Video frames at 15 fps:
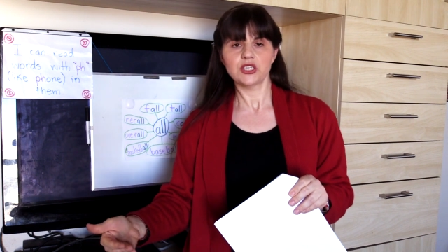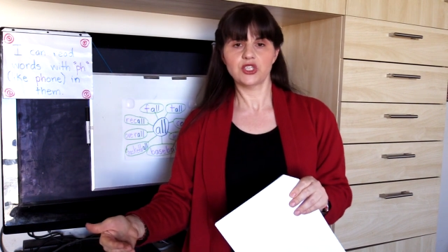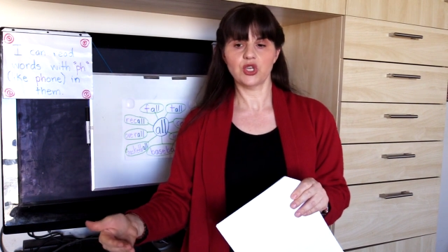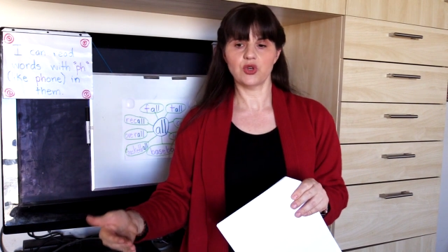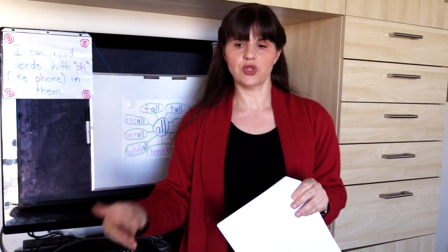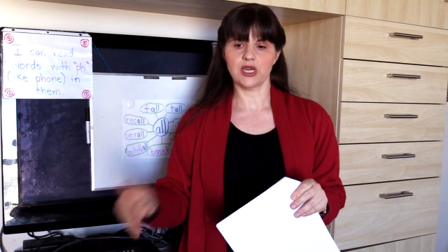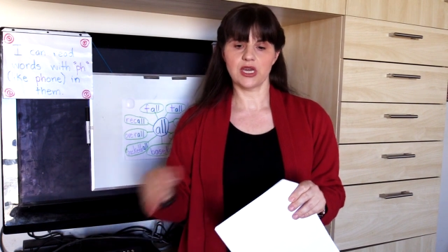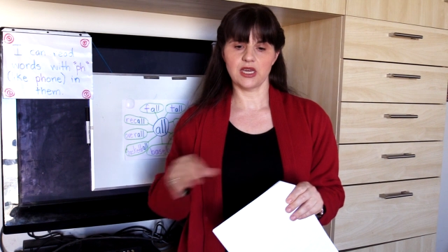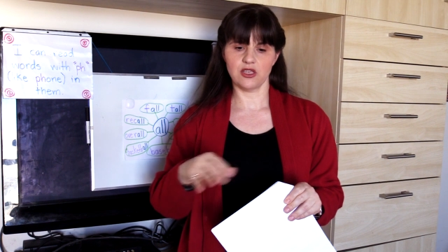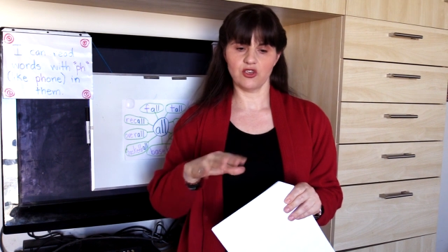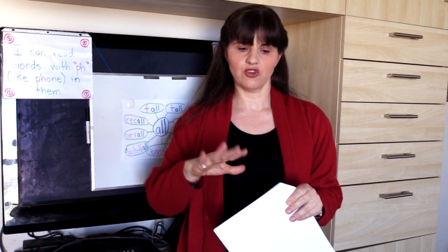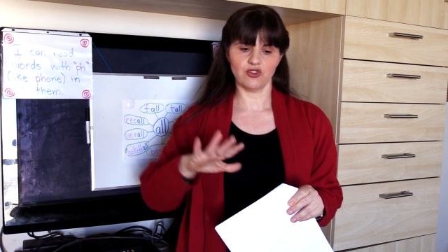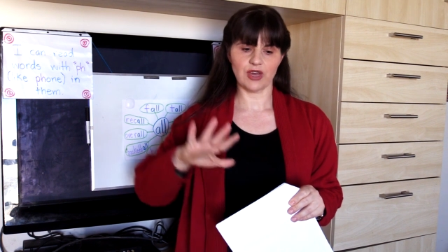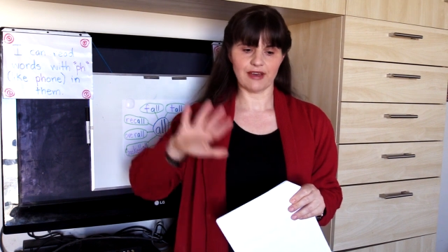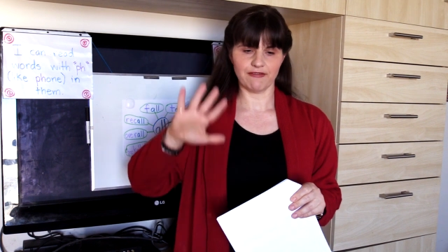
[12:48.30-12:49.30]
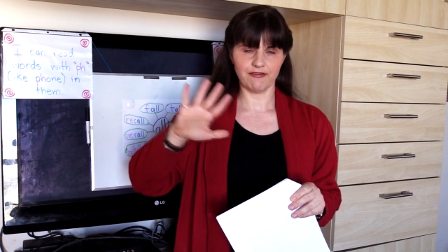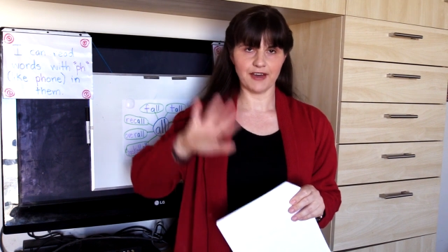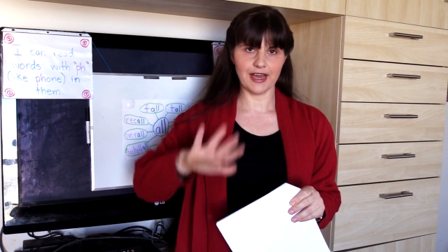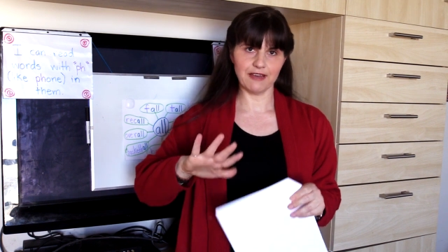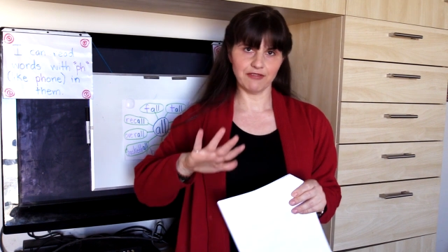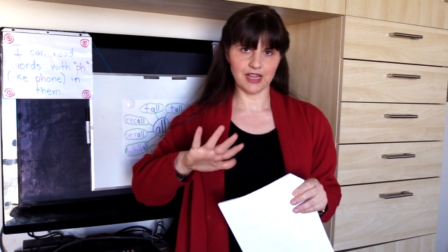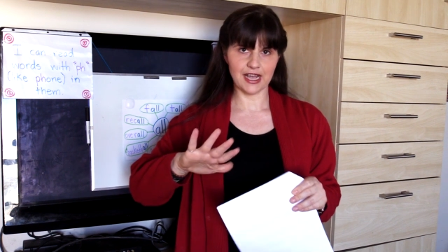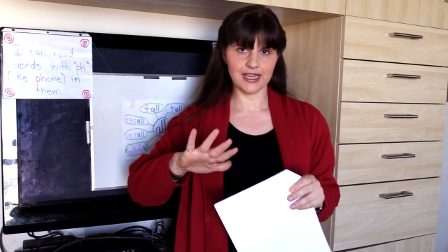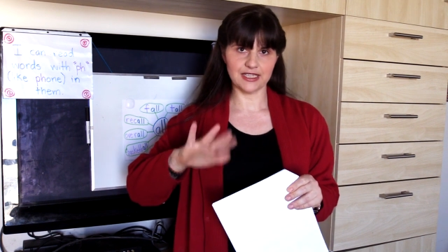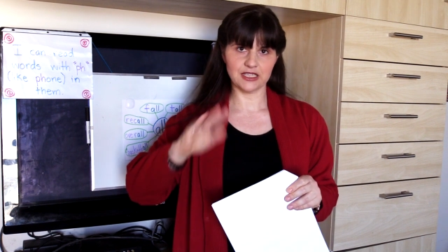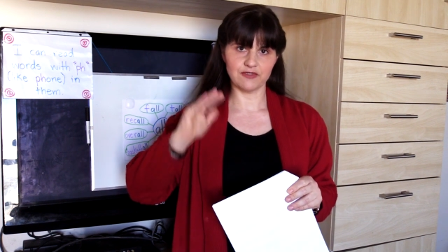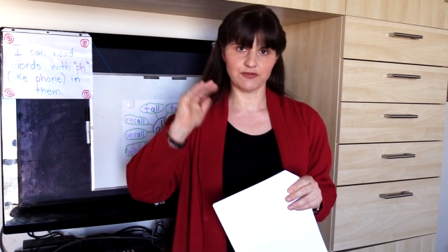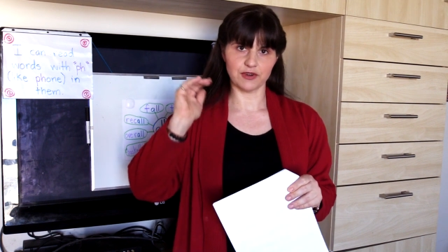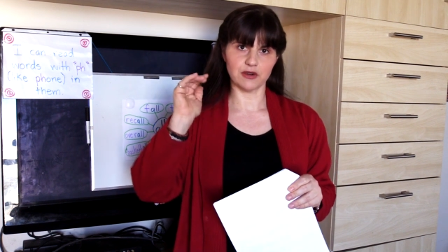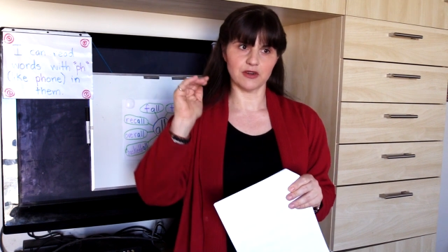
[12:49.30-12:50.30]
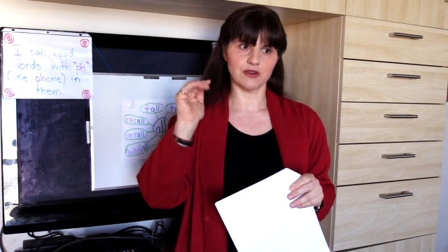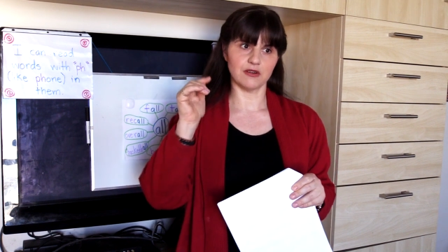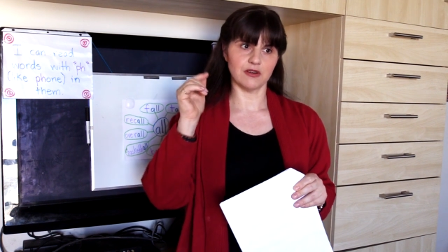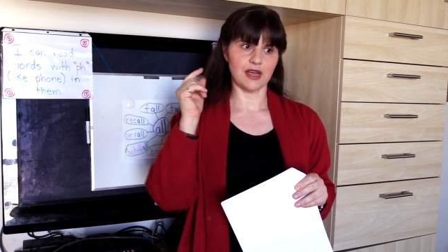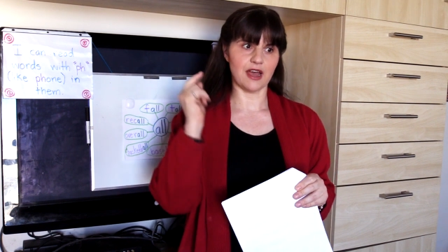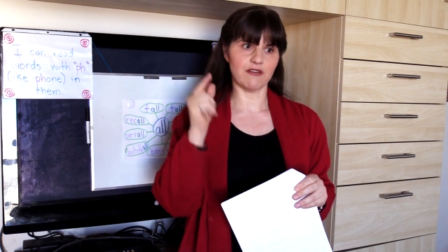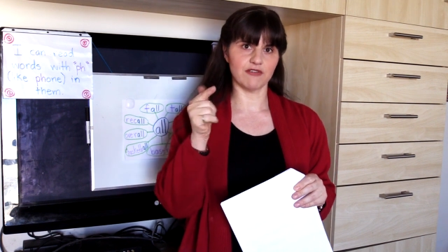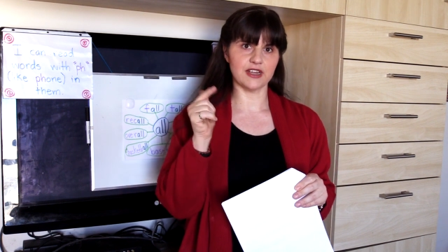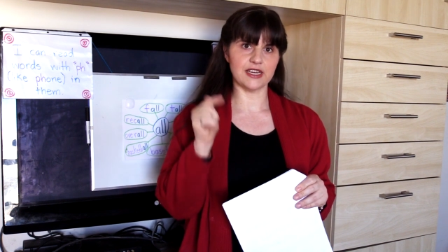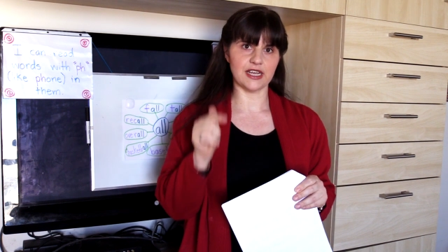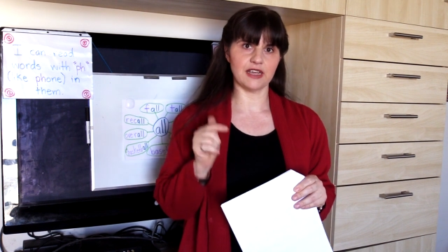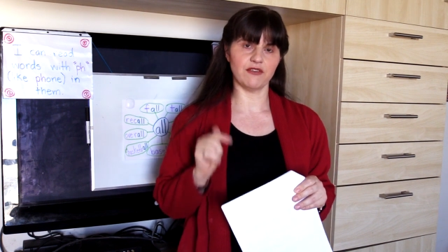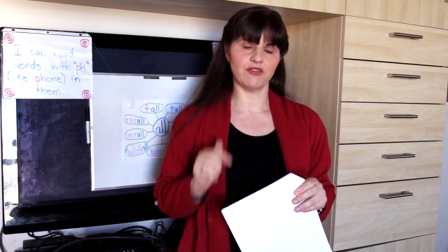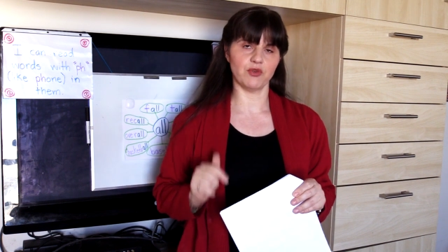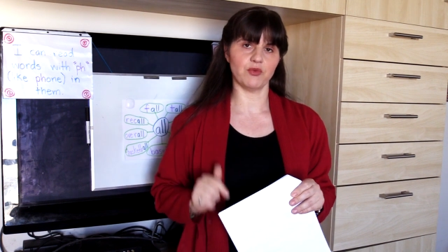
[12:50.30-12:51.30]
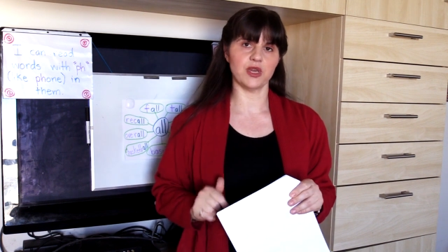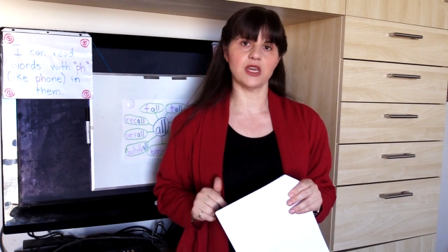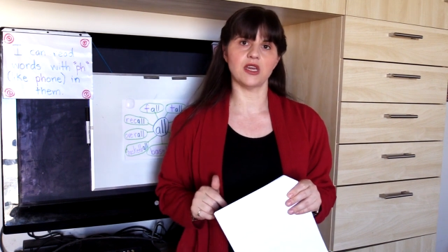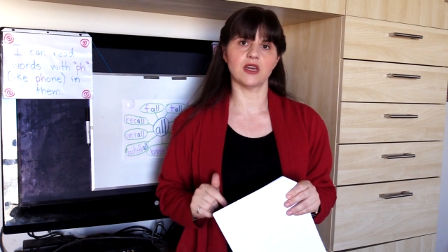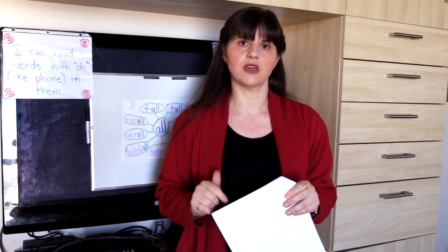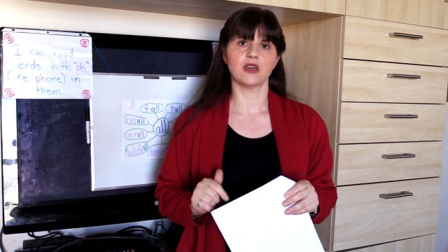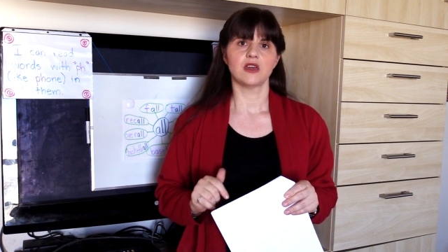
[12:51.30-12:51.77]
so that you'll have 5 lines for every day of the week